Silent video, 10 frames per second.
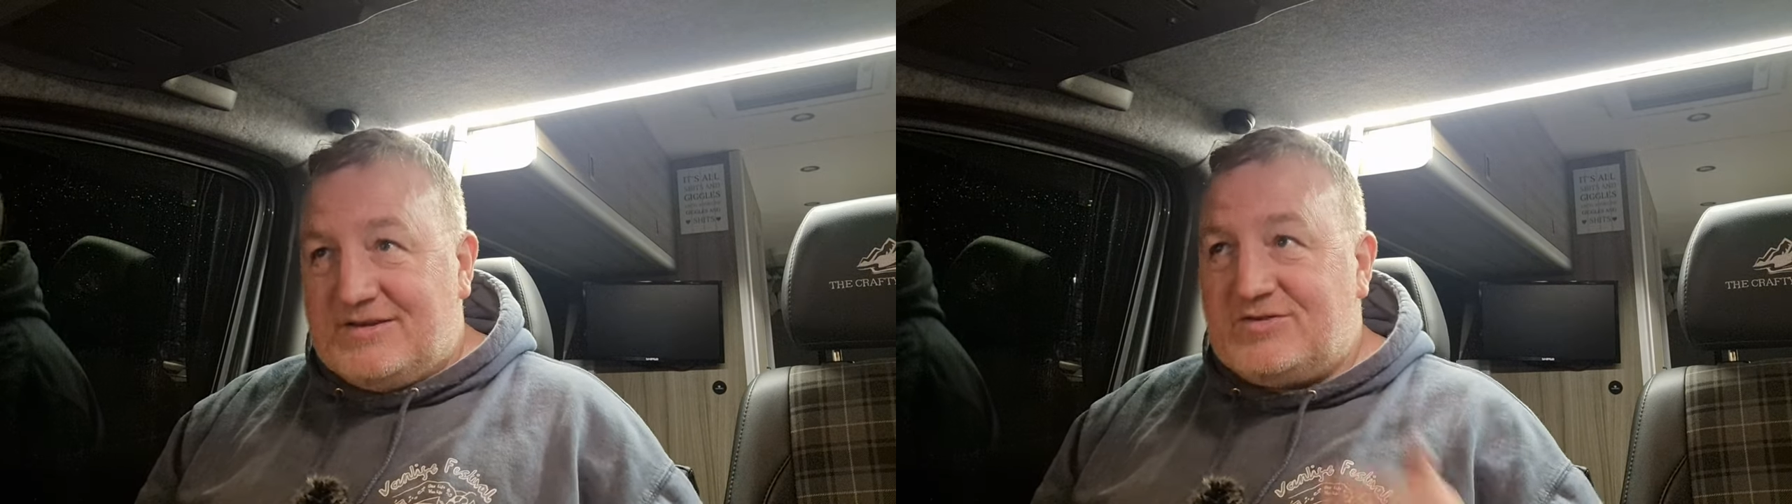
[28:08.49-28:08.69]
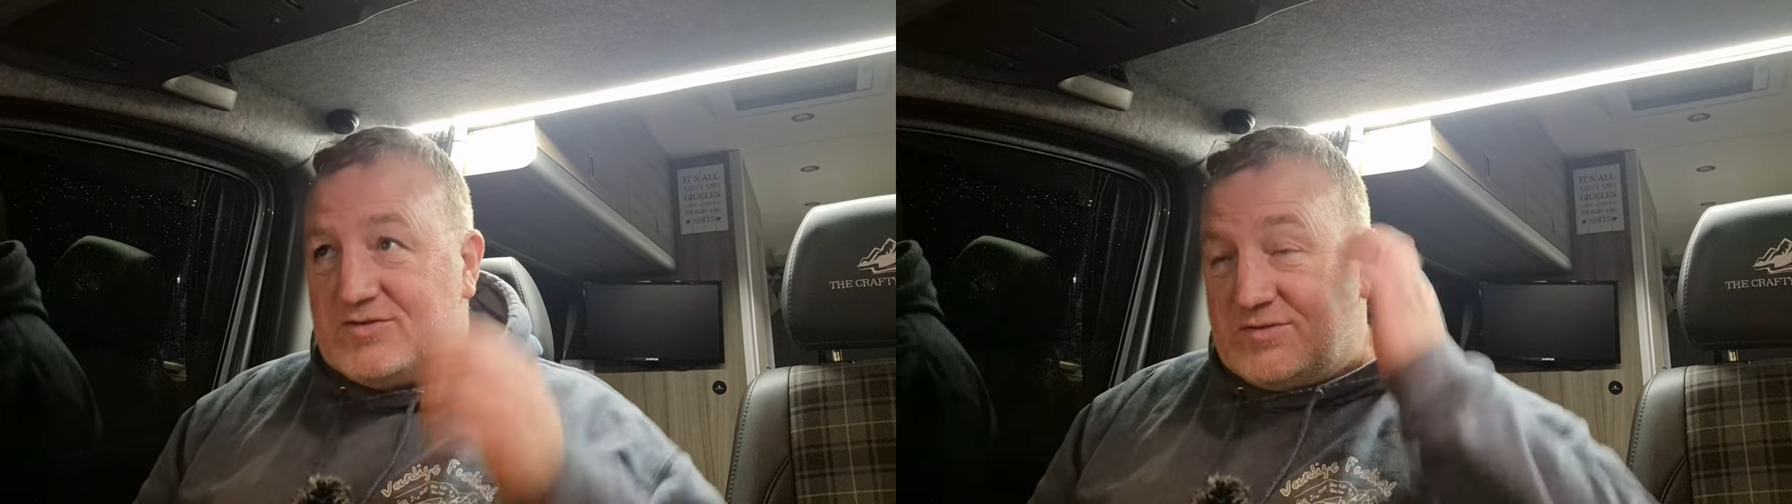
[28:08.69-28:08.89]

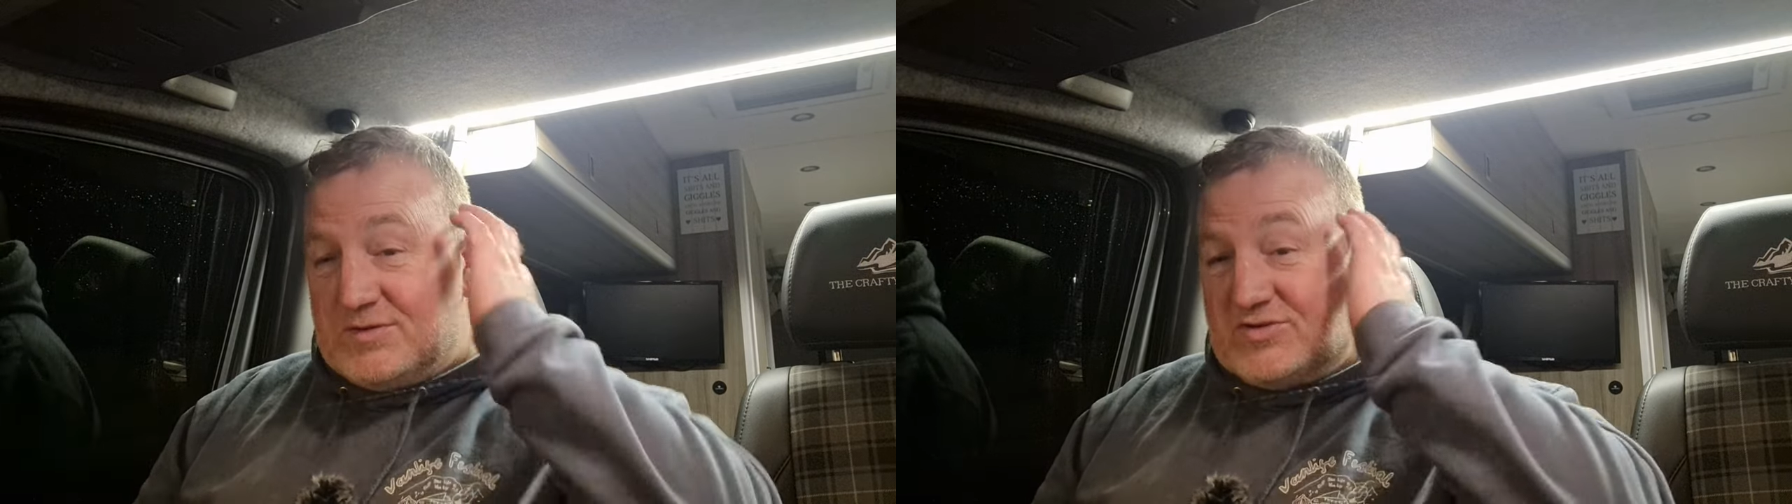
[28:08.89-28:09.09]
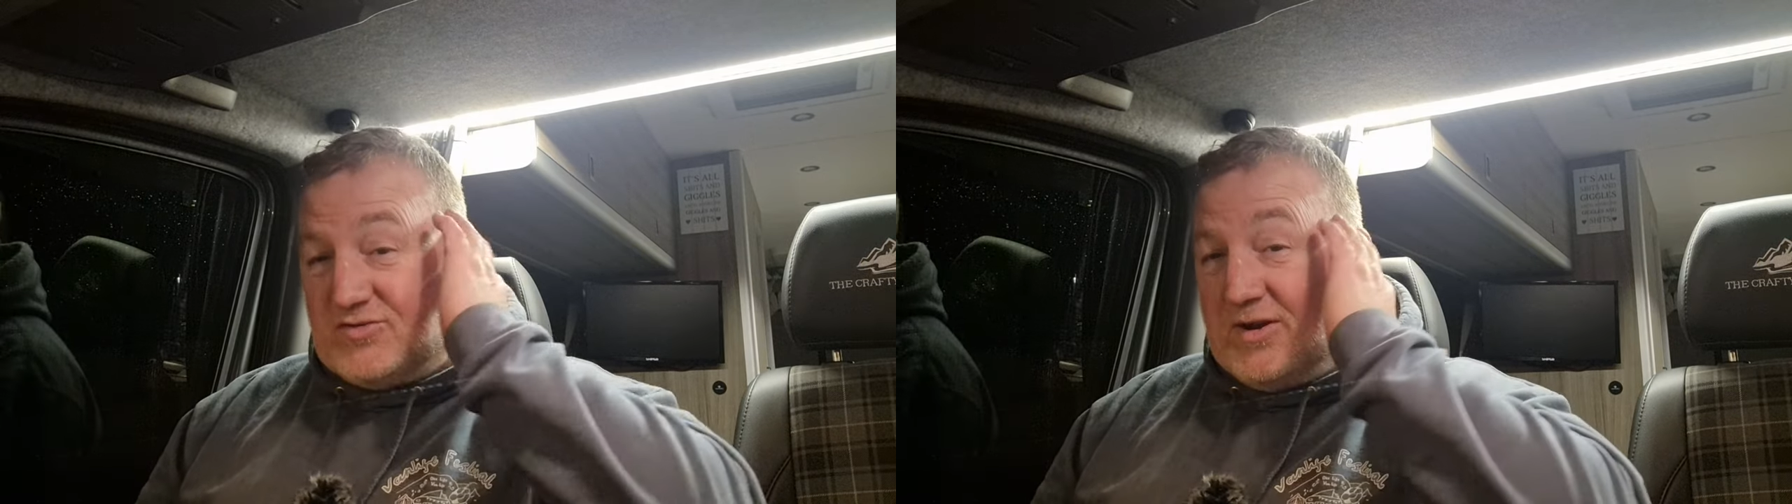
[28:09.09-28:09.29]
the issue to
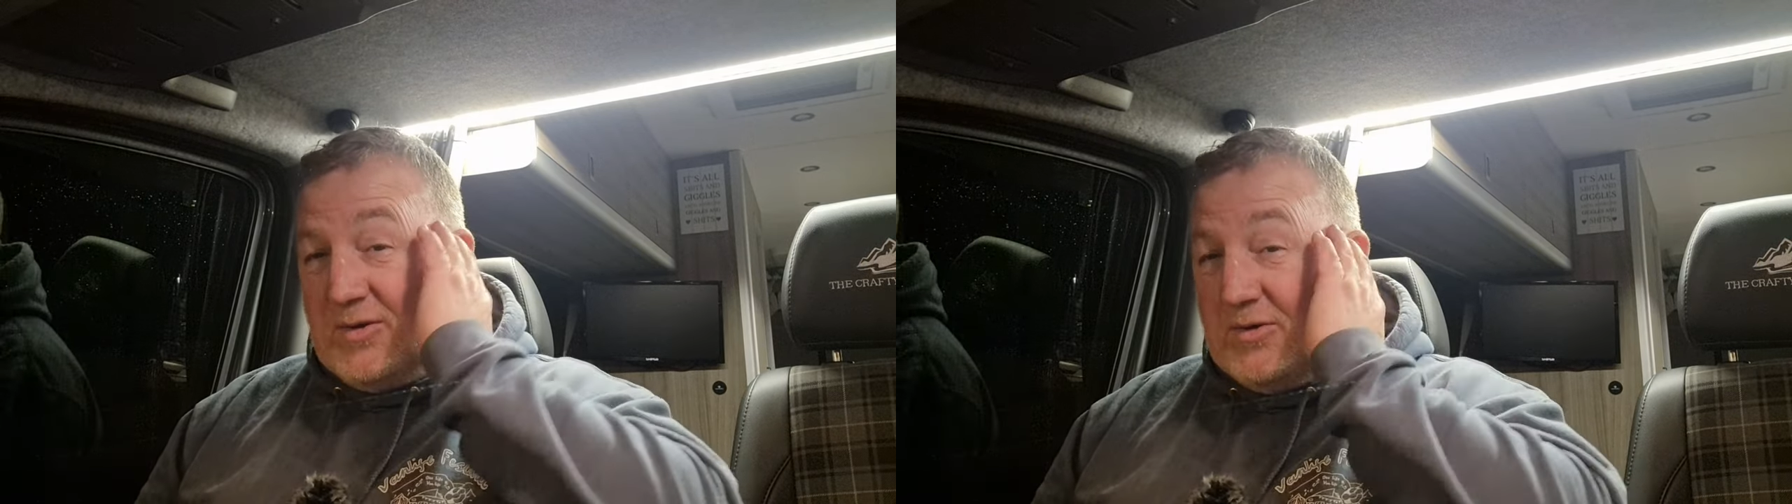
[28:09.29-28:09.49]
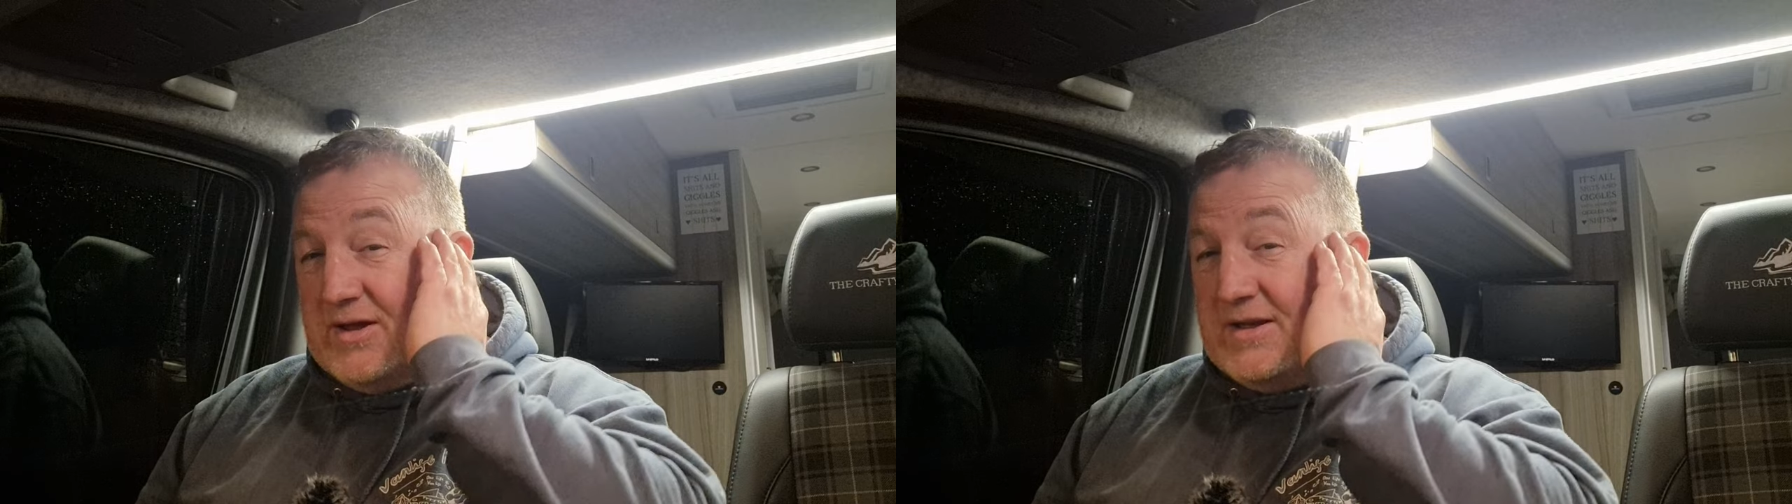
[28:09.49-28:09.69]
me straight
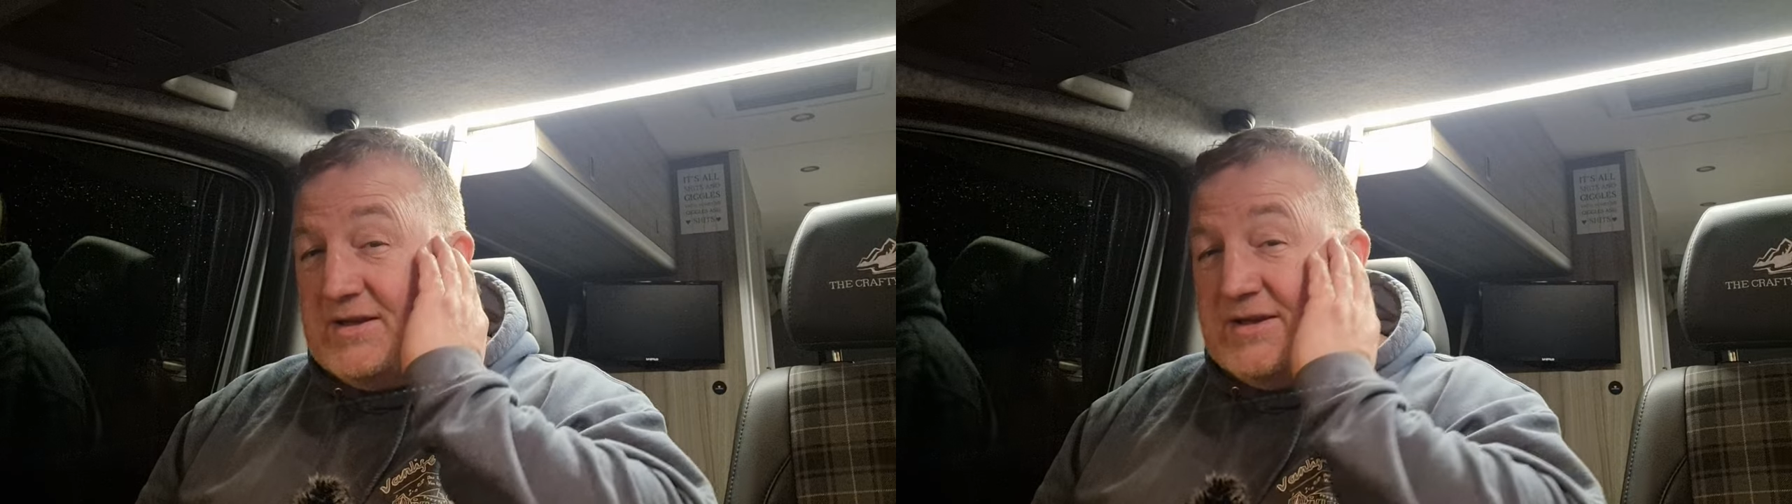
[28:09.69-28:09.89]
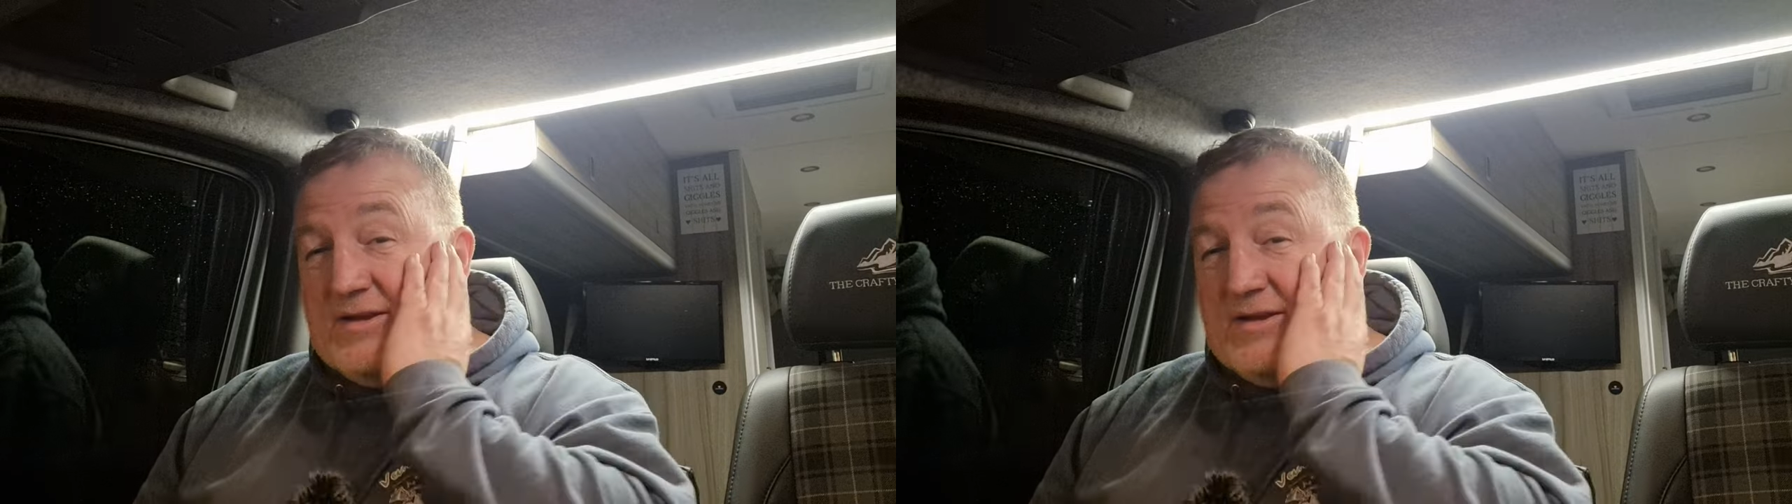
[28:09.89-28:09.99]
away.